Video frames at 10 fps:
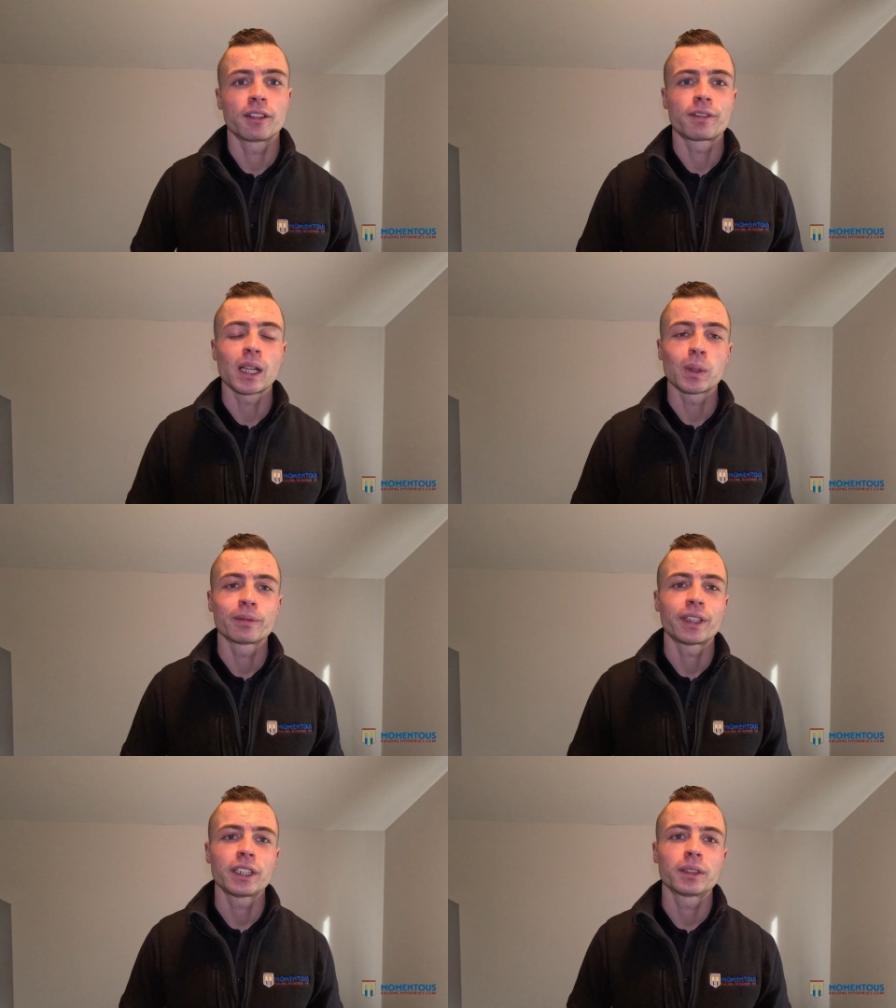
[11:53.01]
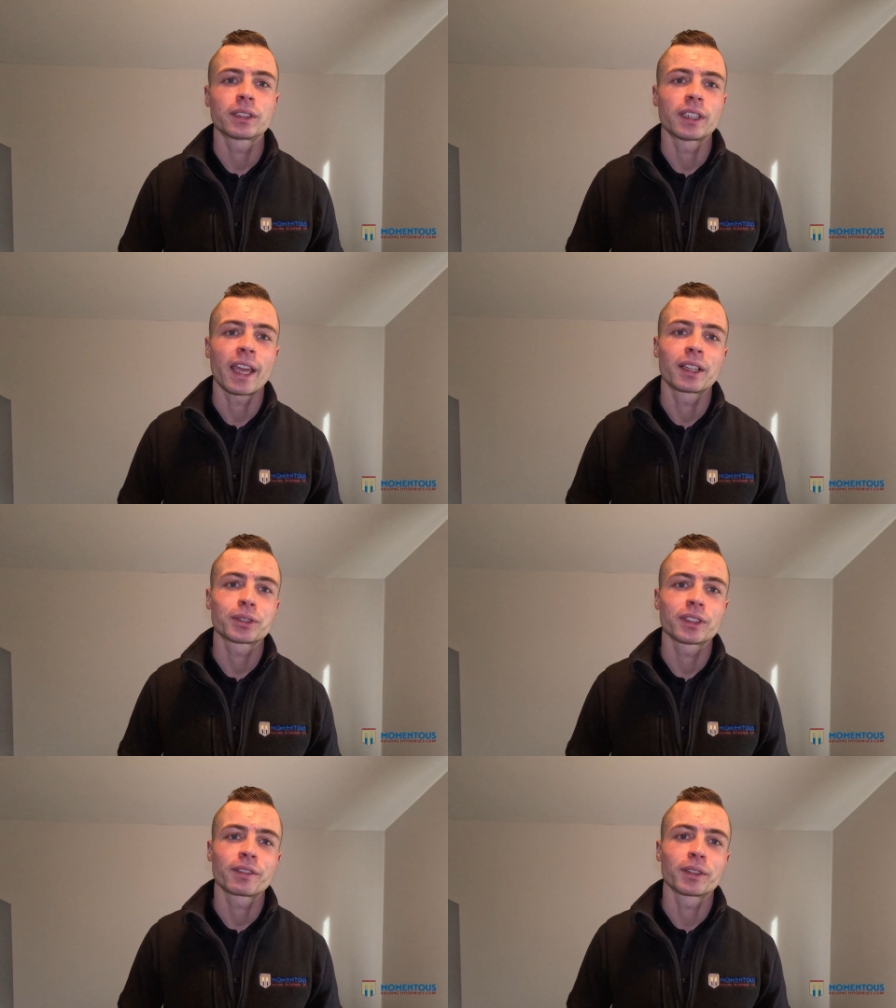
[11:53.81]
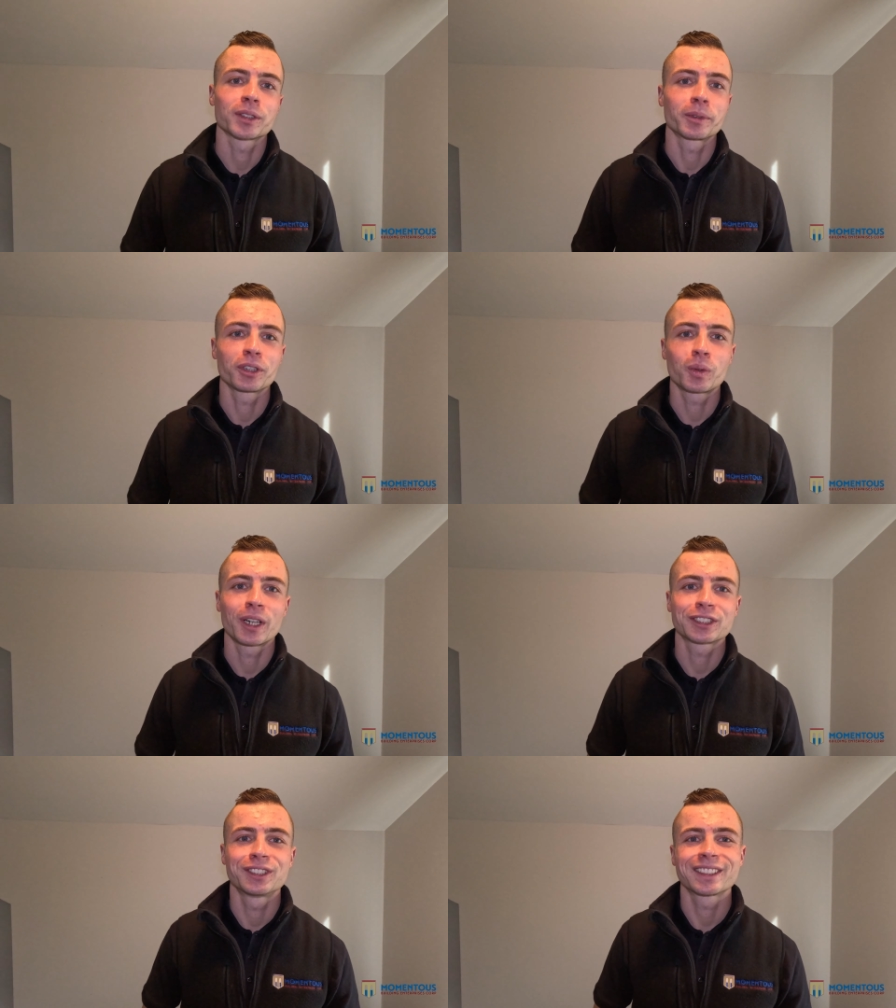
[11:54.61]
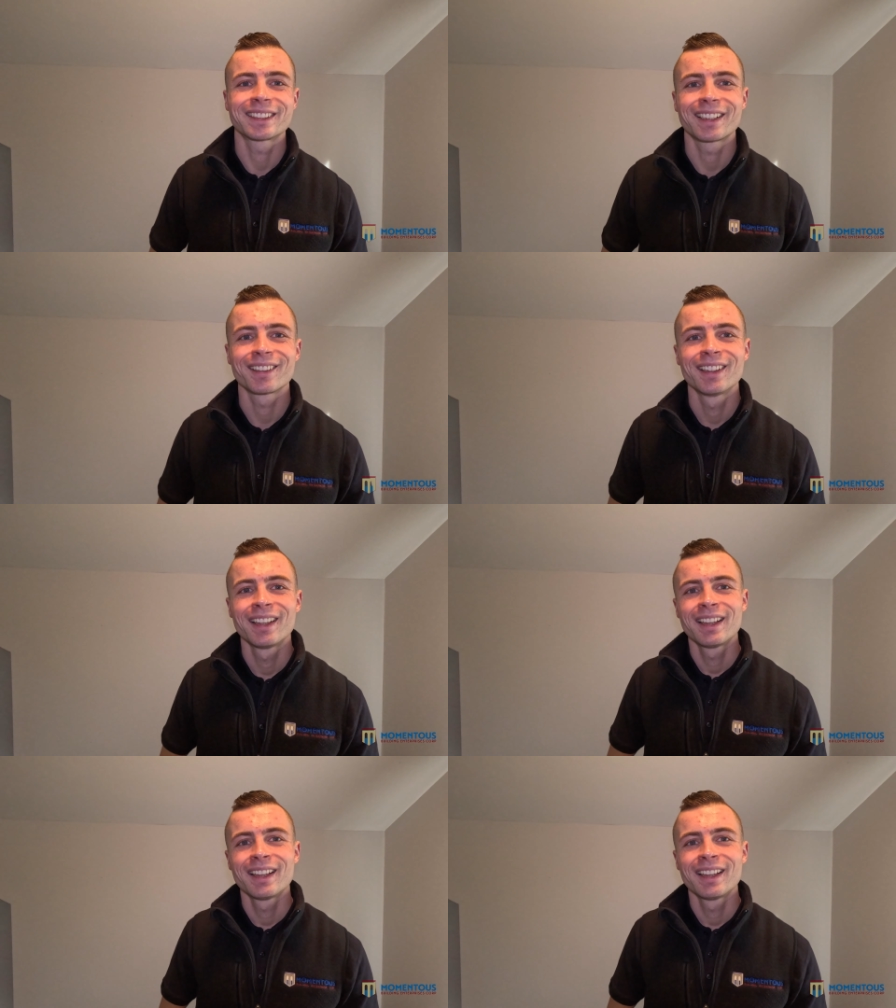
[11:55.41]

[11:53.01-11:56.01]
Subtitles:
follow-up video to answer it if there's some good questions in there.